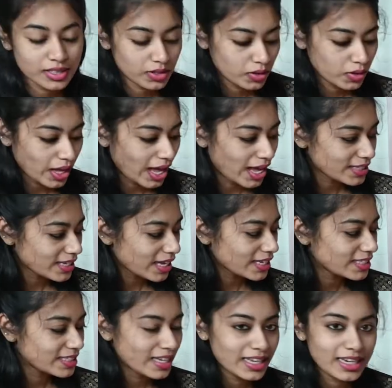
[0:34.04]
So as
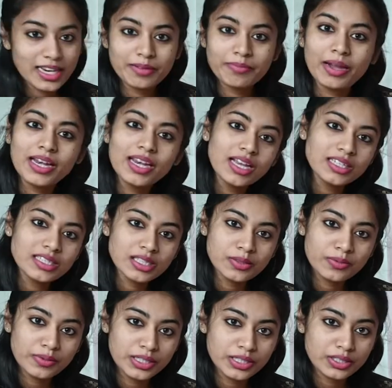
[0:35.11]
I said in my last
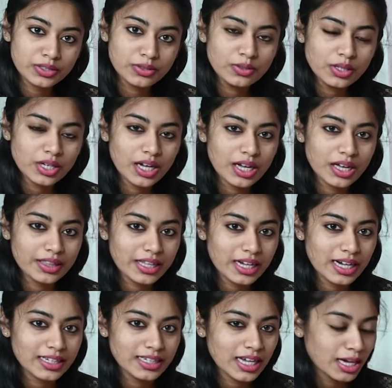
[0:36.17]
video
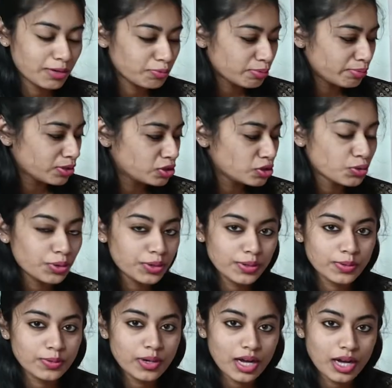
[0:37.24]
that I would be showing
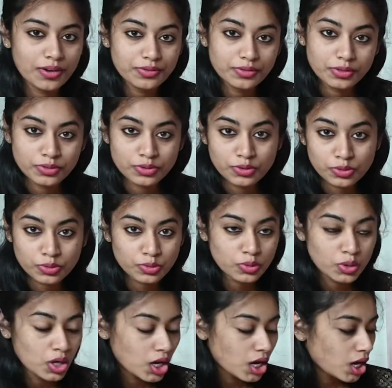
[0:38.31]
you how to do